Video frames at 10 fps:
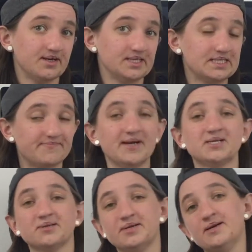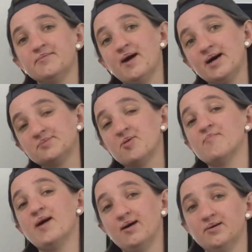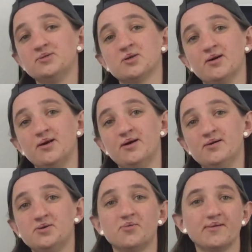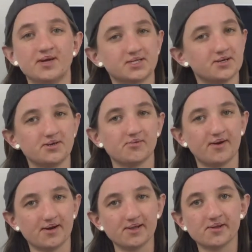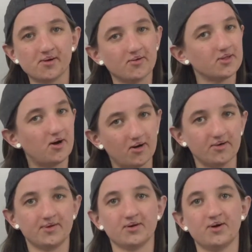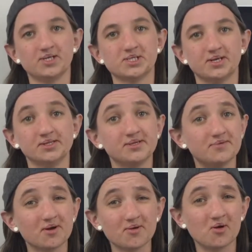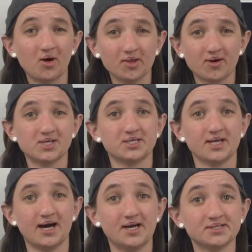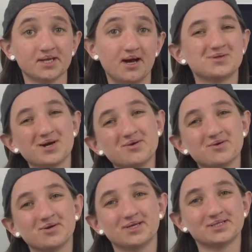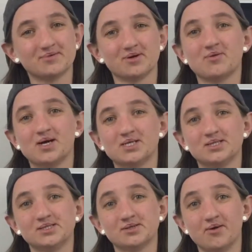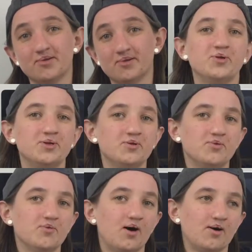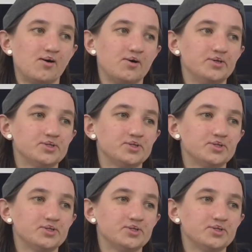especially if it has more mileage on it. You want to make sure you're very thorough with all of your questions. If you don't know all the questions to ask, try Googling some good questions to go through. When you are